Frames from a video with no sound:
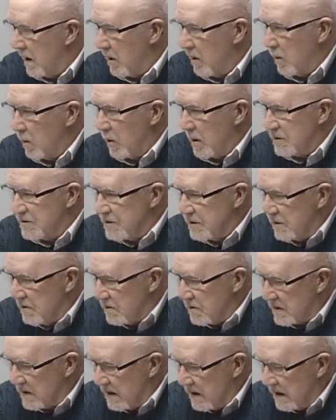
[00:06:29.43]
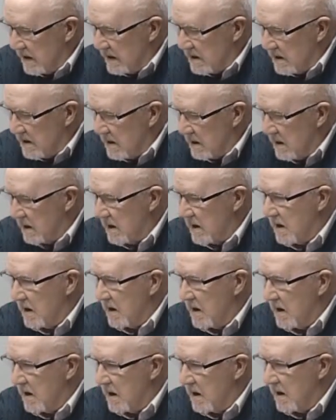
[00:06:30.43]
What's your take
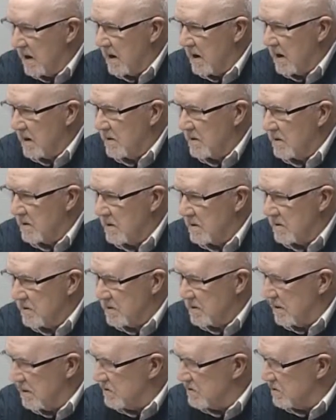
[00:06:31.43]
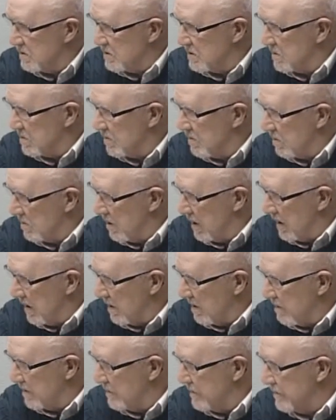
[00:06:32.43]
on teachers'
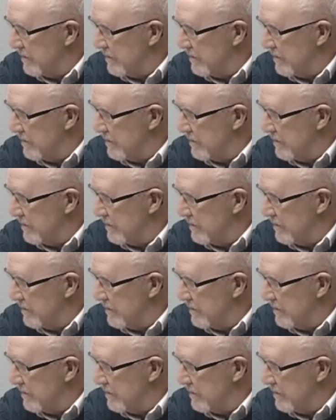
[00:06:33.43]
morale?